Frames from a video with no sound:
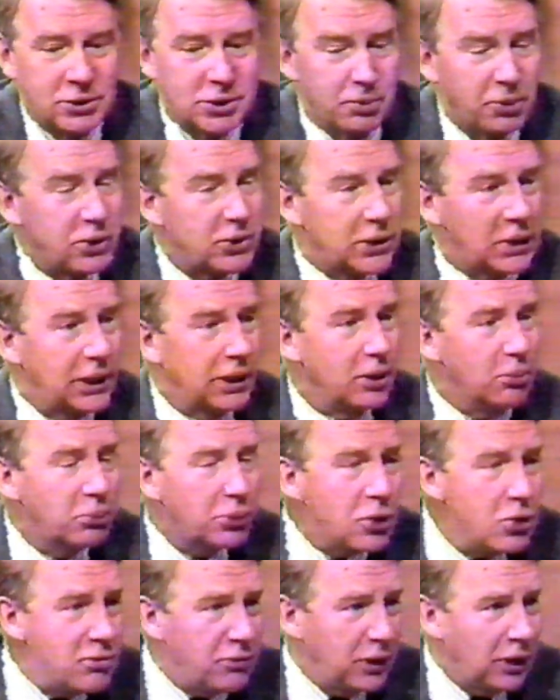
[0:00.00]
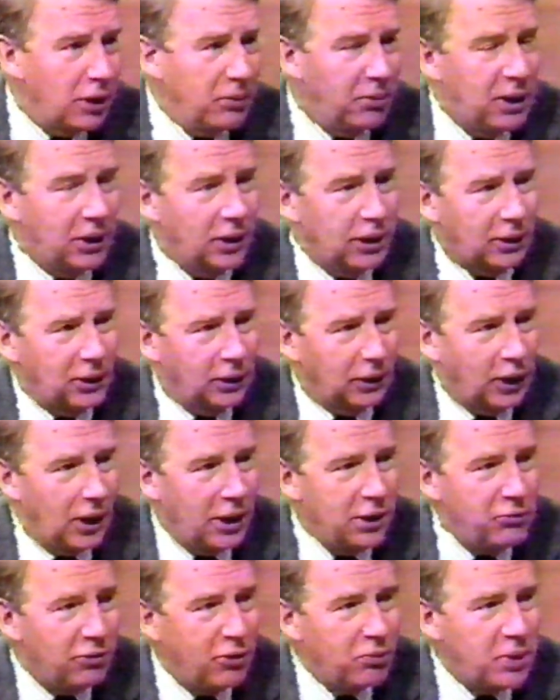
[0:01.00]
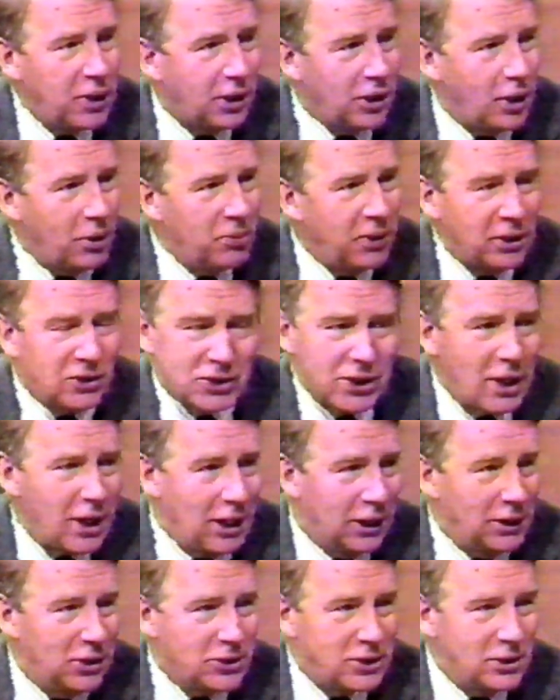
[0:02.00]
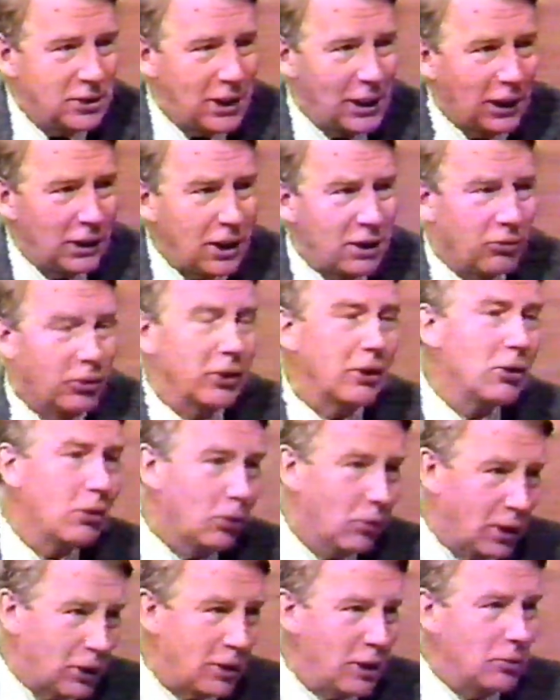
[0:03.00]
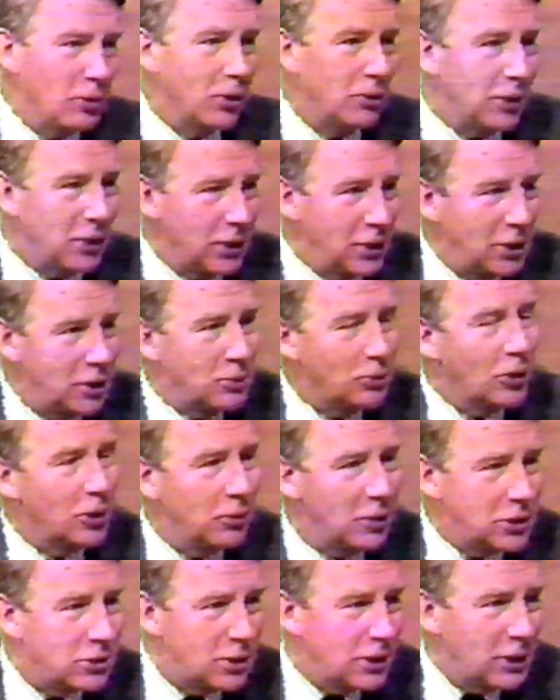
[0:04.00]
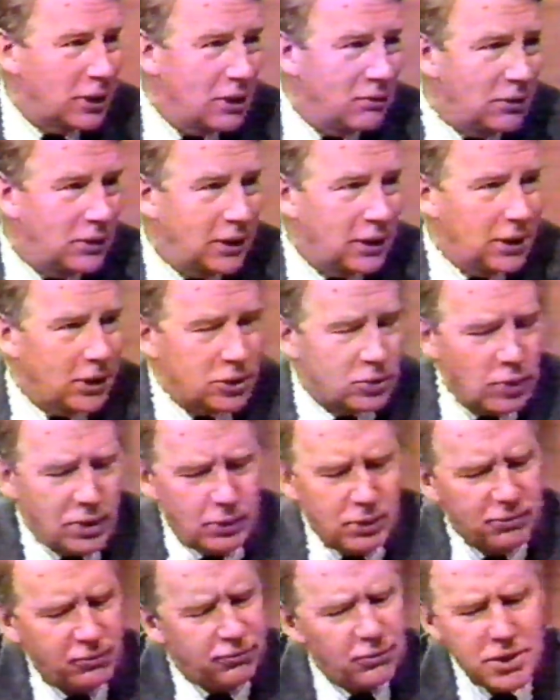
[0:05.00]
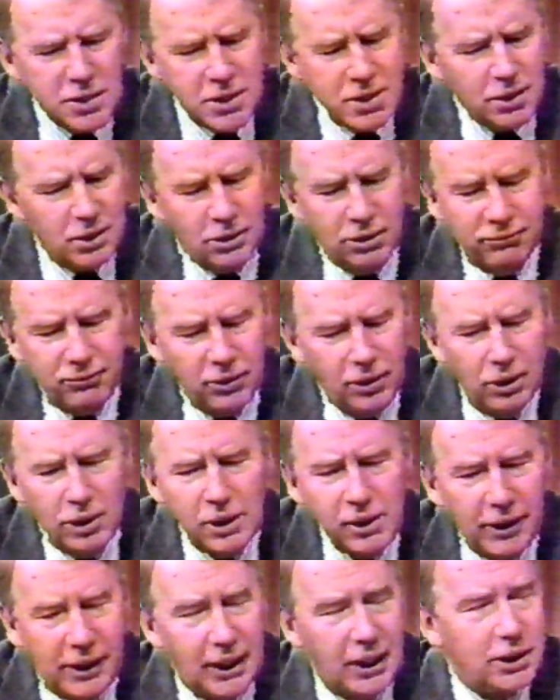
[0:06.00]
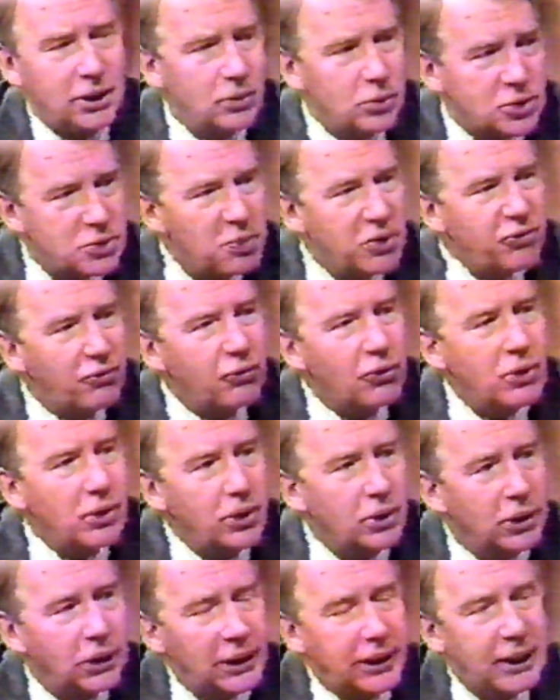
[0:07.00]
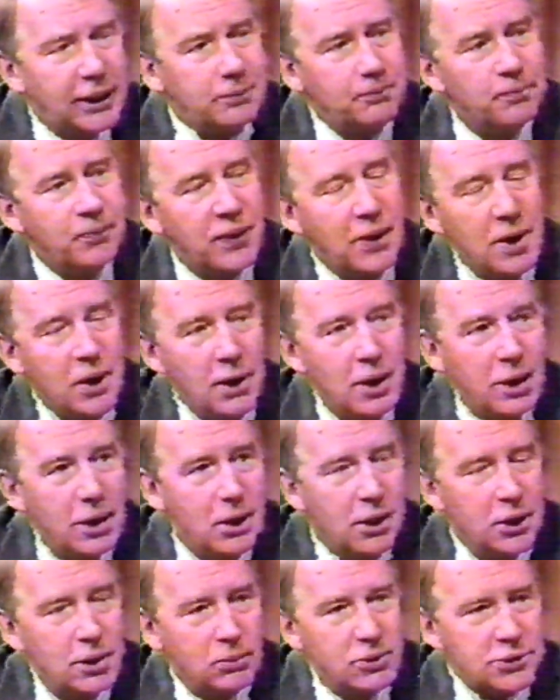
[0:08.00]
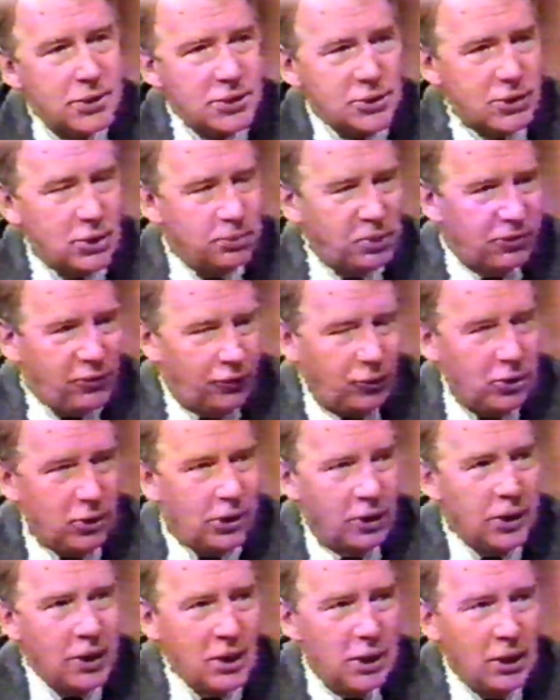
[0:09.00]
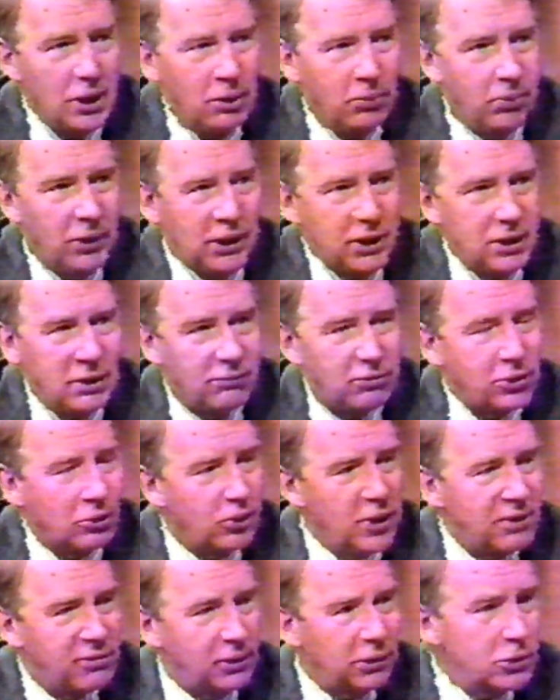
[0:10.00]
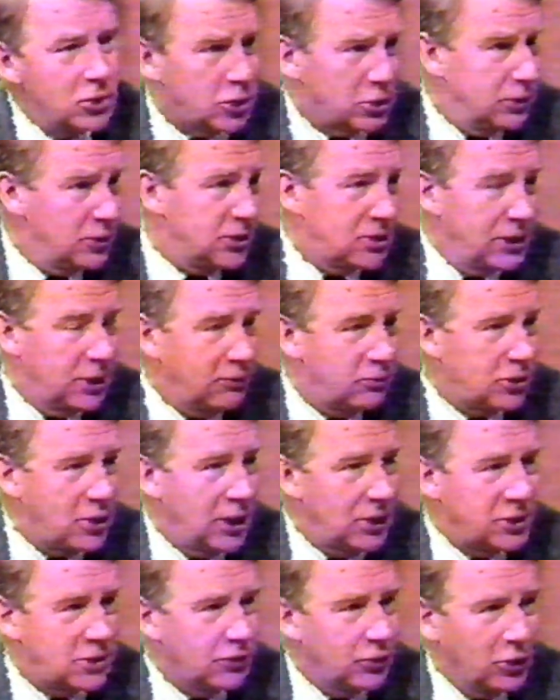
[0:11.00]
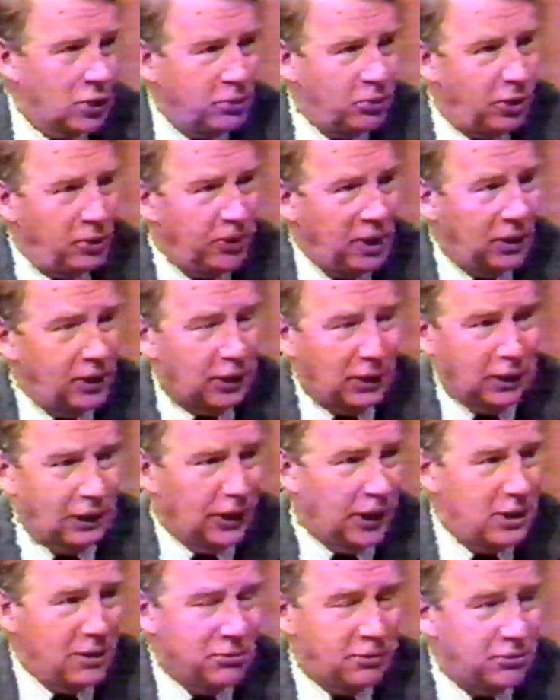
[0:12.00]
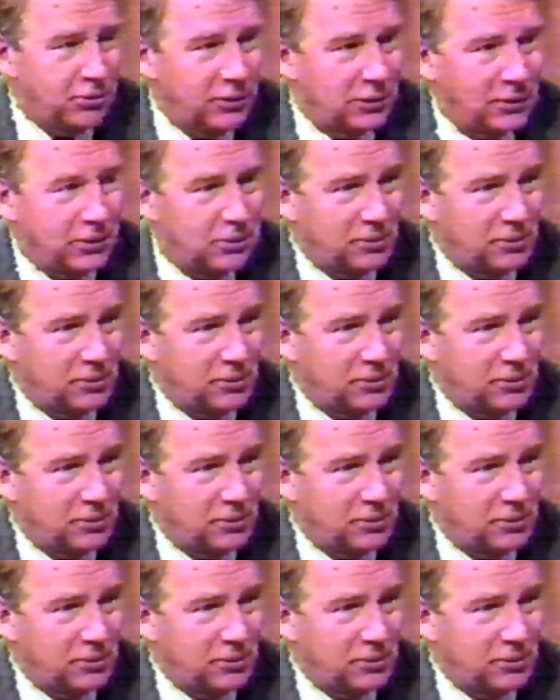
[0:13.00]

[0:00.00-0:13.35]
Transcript: supposedly improving American life have become anxieties in daily life. We all worry what we eat, what we drink, everything else. We were free of all that. It was before all that. It was also before many of the revolutions that have transformed American life.